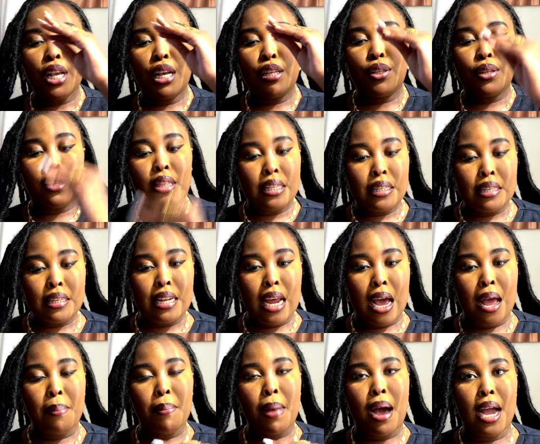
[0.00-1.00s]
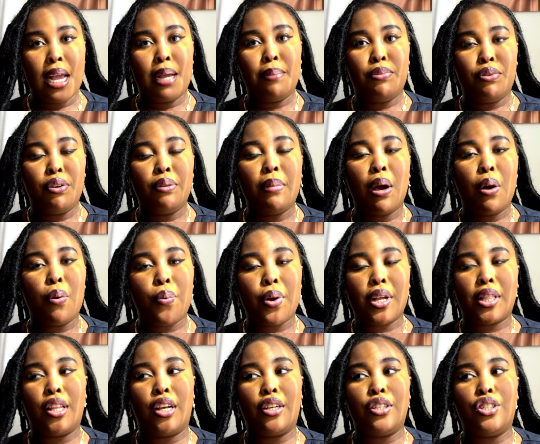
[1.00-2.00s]
So this time I am doing my
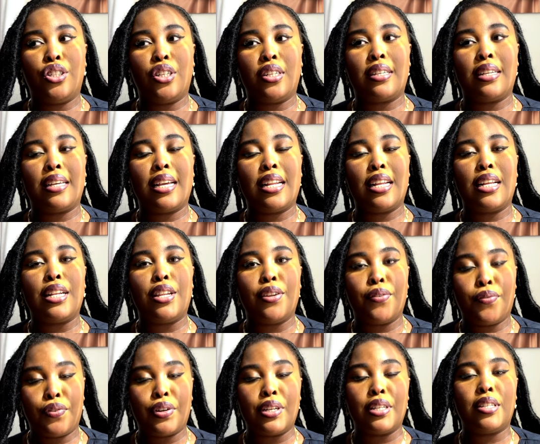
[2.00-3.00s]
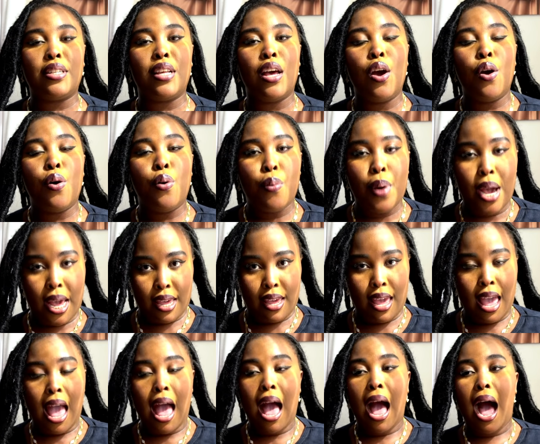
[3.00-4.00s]
weight loss journey in a different
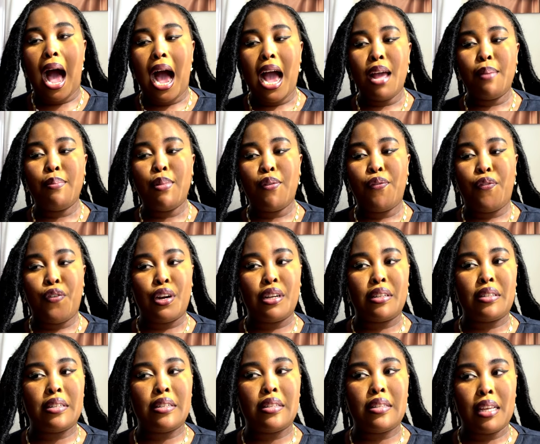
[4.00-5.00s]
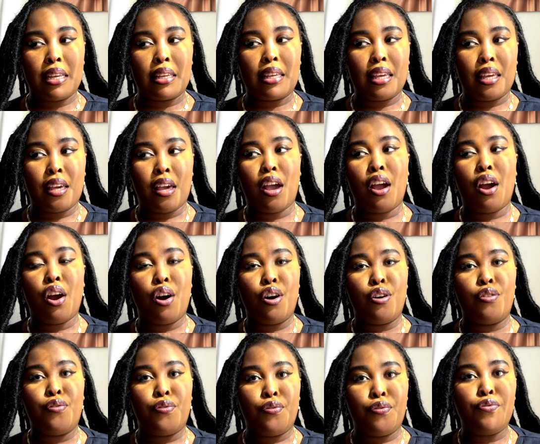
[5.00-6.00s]
way. I'm first taking care
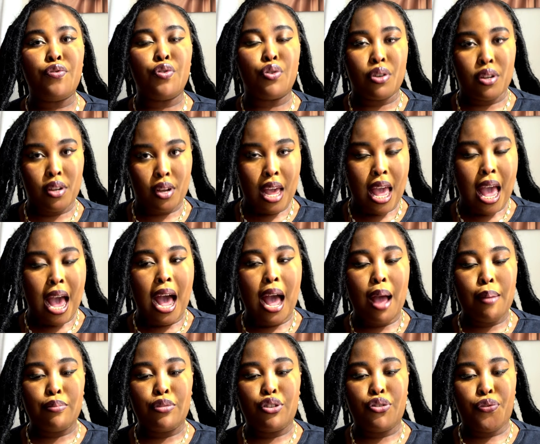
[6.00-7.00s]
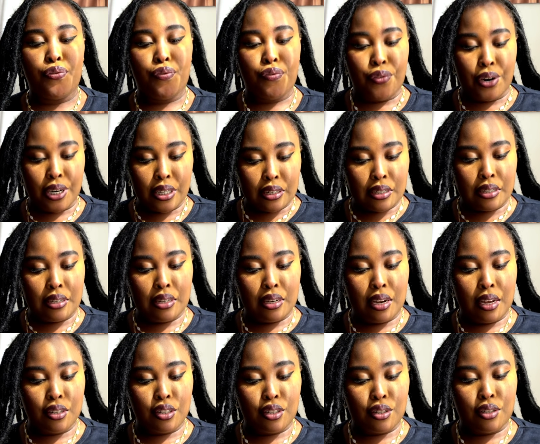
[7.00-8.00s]
of food. I'm first
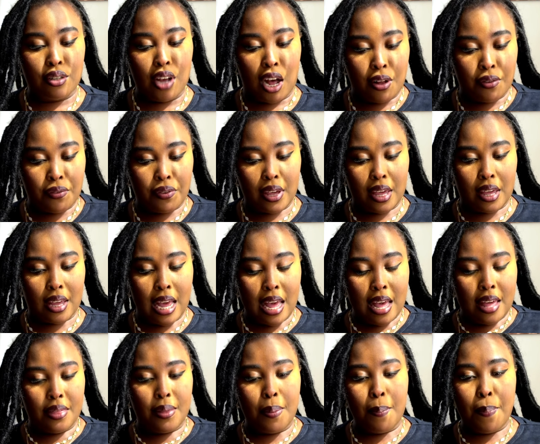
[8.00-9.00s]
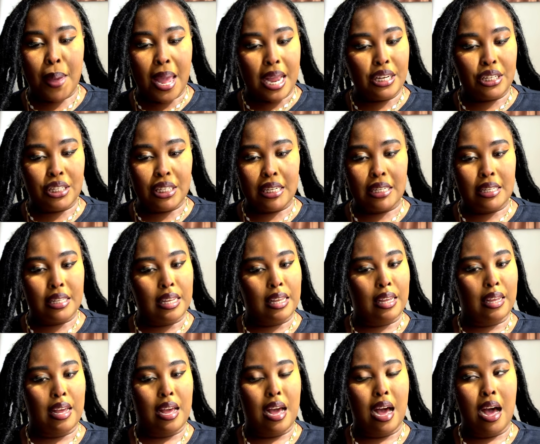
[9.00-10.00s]
solving the binge
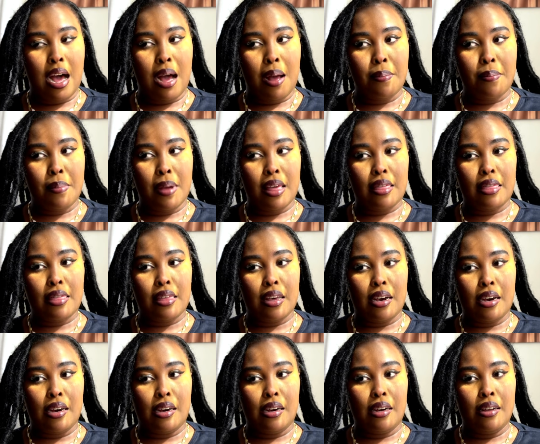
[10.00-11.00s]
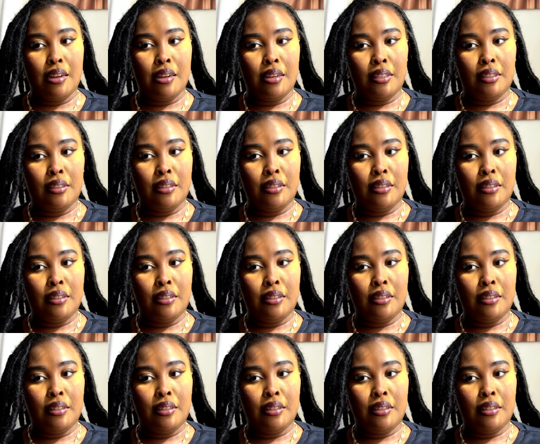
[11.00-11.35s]
eating, the